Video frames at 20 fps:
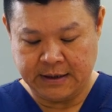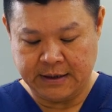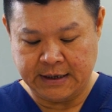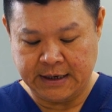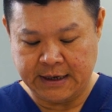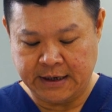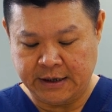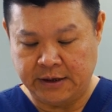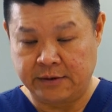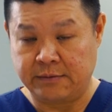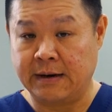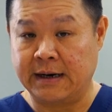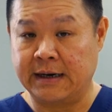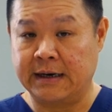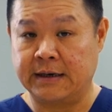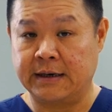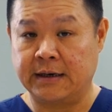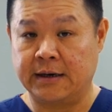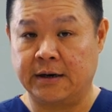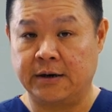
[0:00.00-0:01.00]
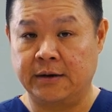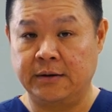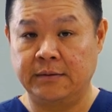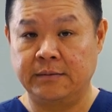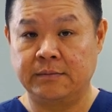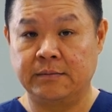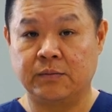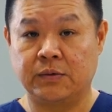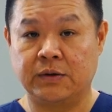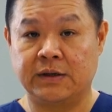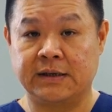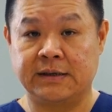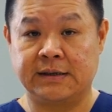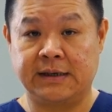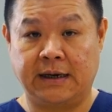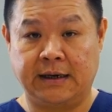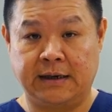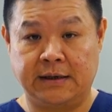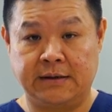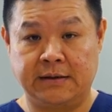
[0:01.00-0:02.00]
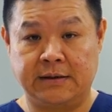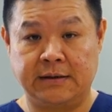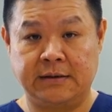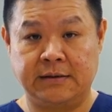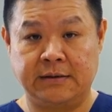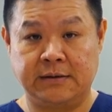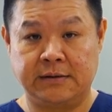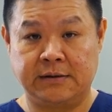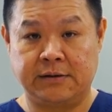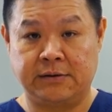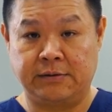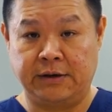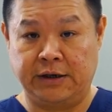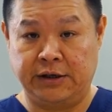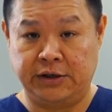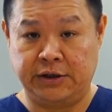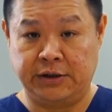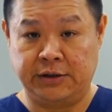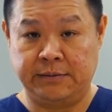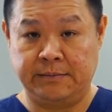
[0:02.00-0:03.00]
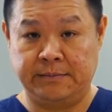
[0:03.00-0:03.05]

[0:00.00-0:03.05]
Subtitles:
and now you're ready to go with the second syringe.